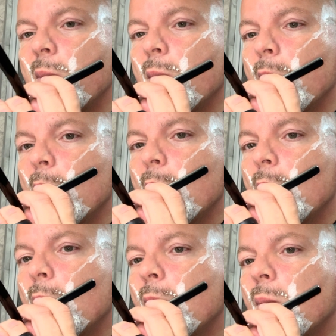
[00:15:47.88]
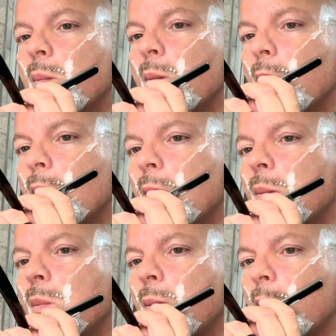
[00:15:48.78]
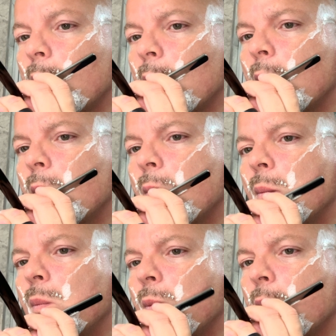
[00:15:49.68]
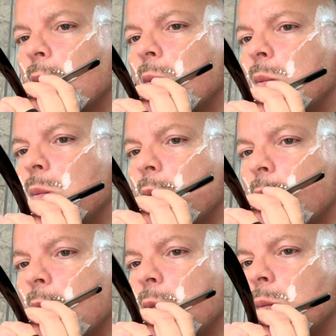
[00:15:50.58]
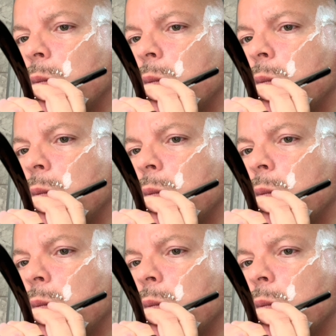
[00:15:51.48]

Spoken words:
(silence)